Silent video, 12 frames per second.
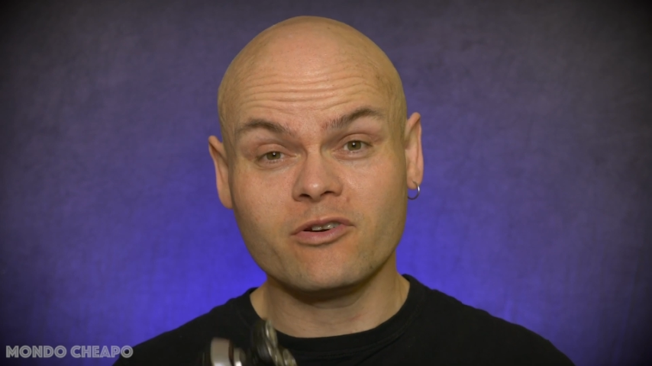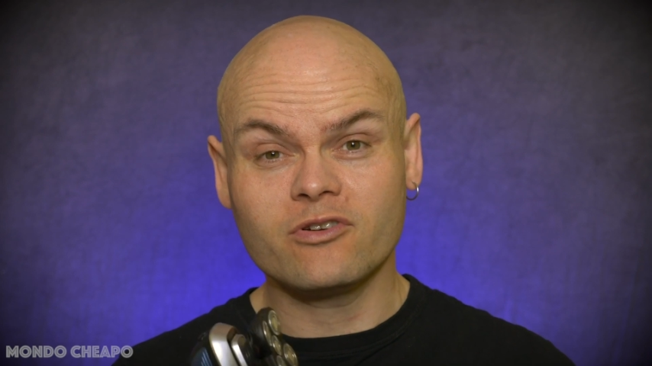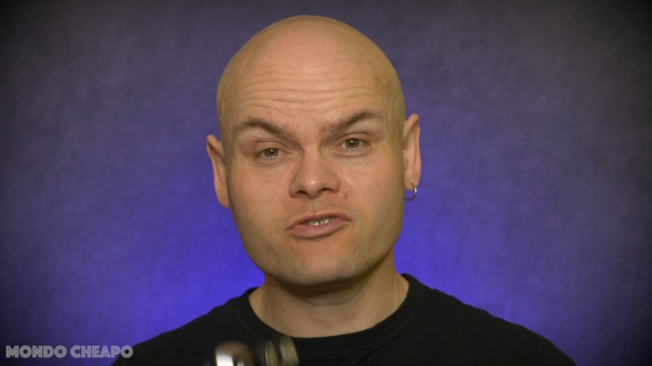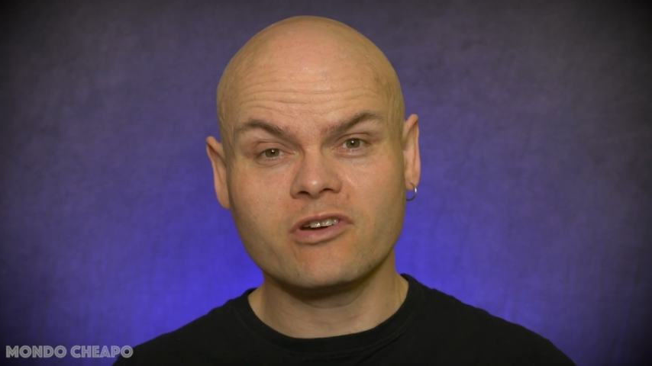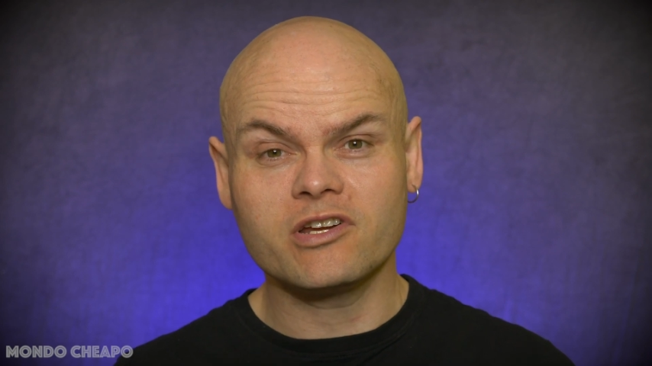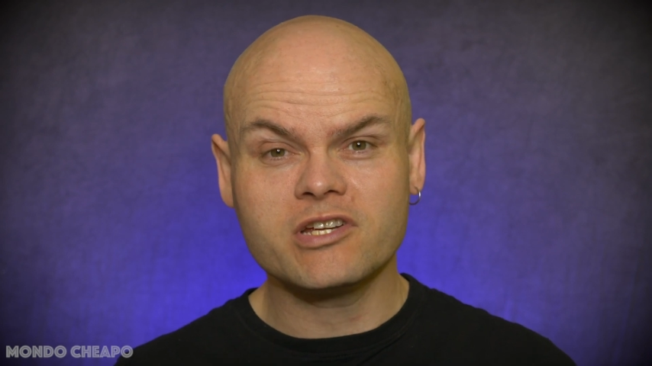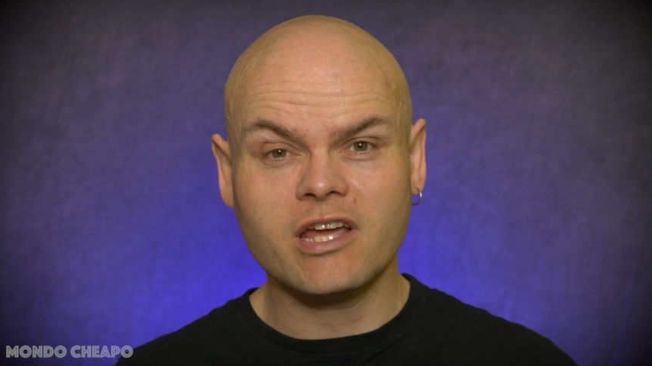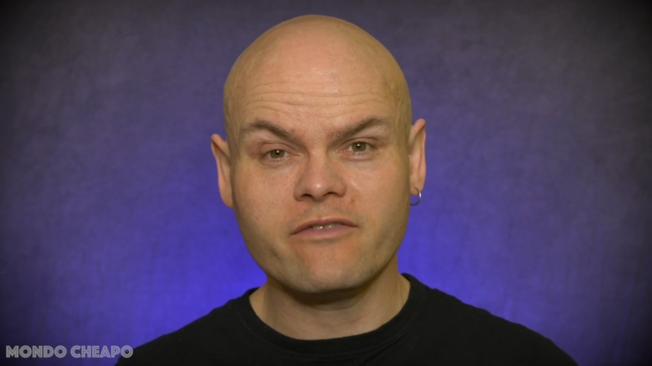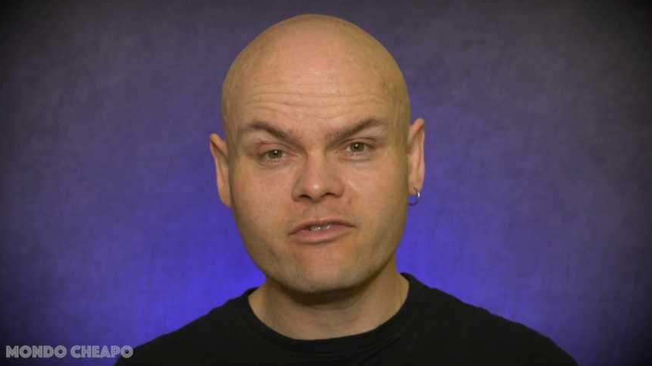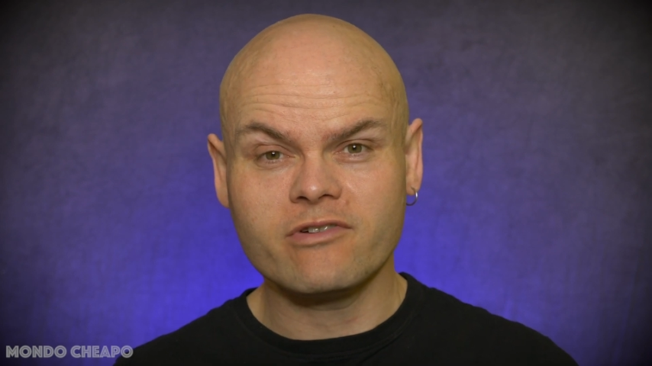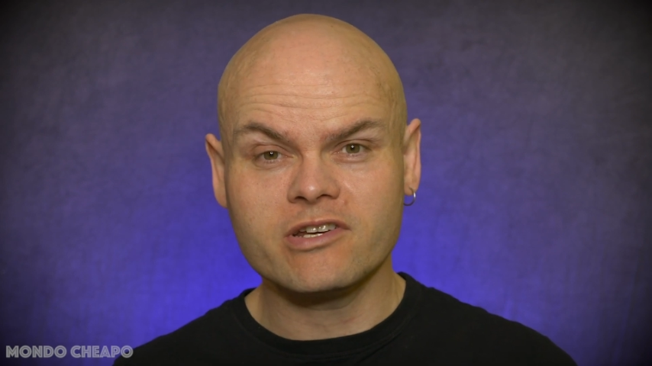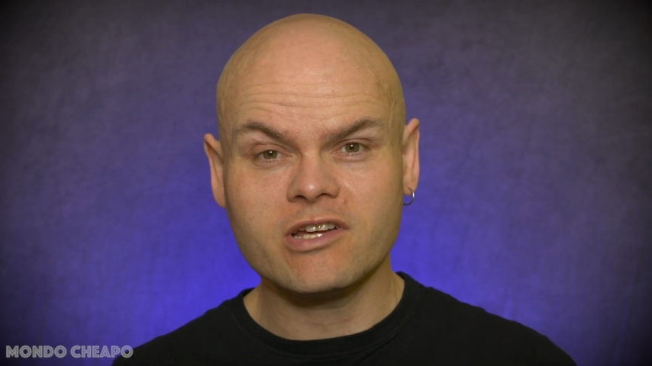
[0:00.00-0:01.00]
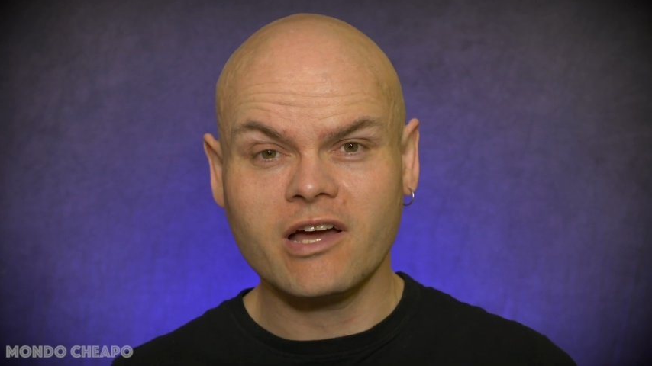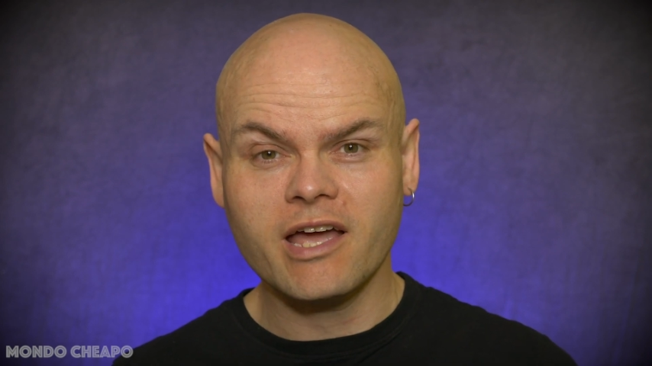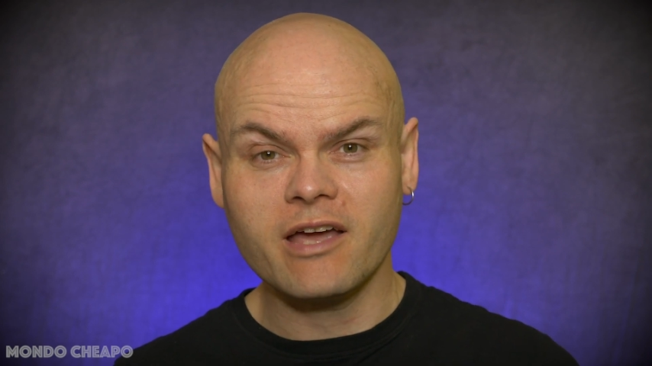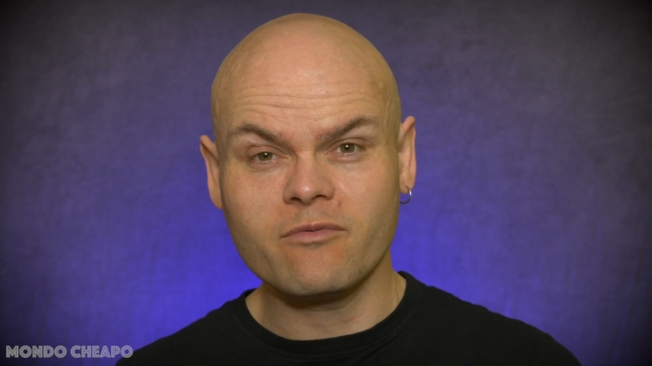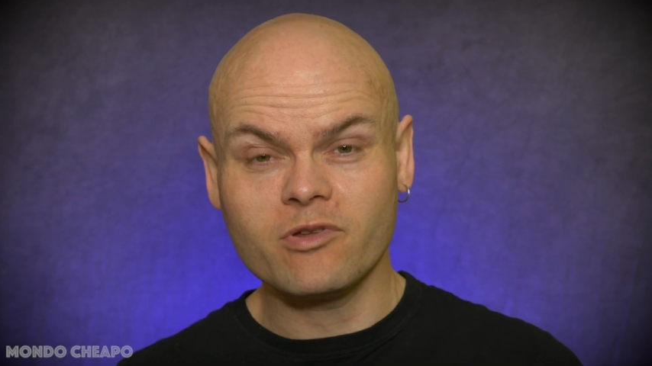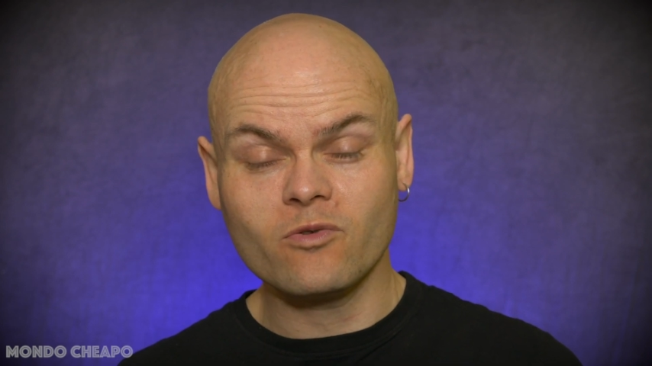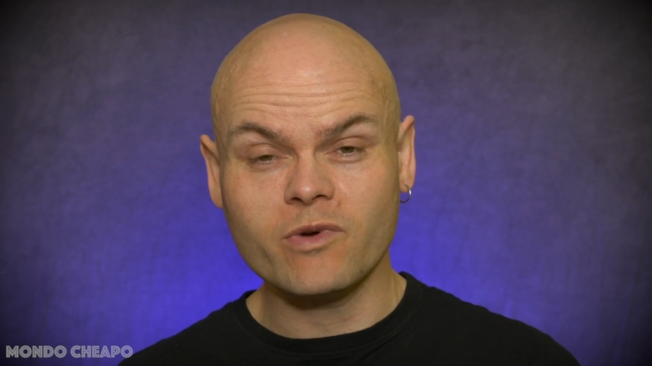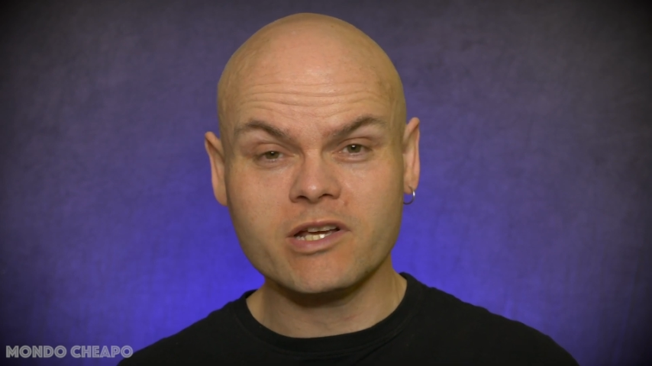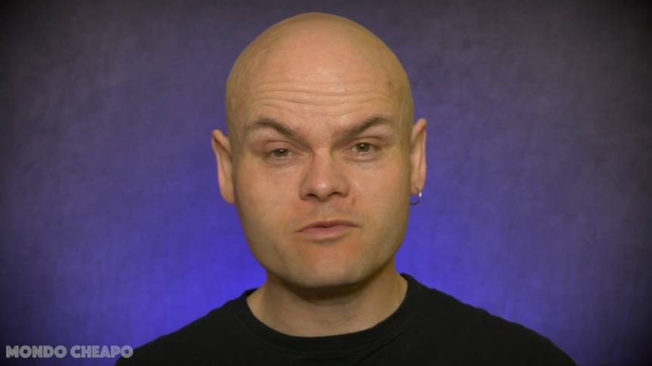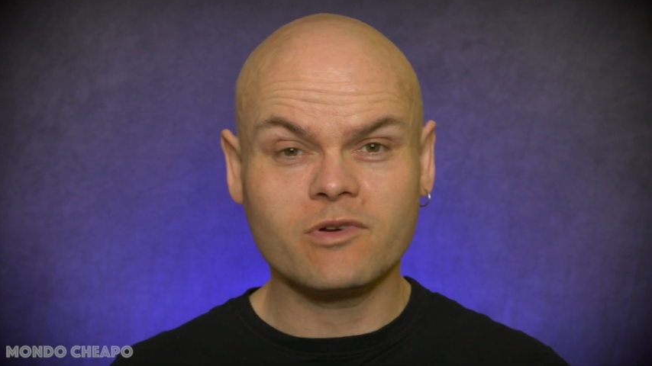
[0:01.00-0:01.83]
not trying to shave your entire head with a week's